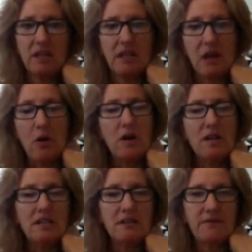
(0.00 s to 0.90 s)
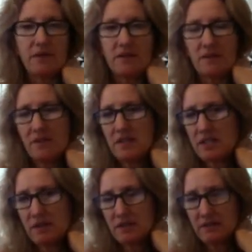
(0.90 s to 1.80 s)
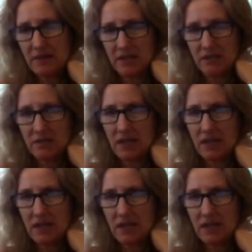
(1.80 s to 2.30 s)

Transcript: The aorta is the first of the series of vessels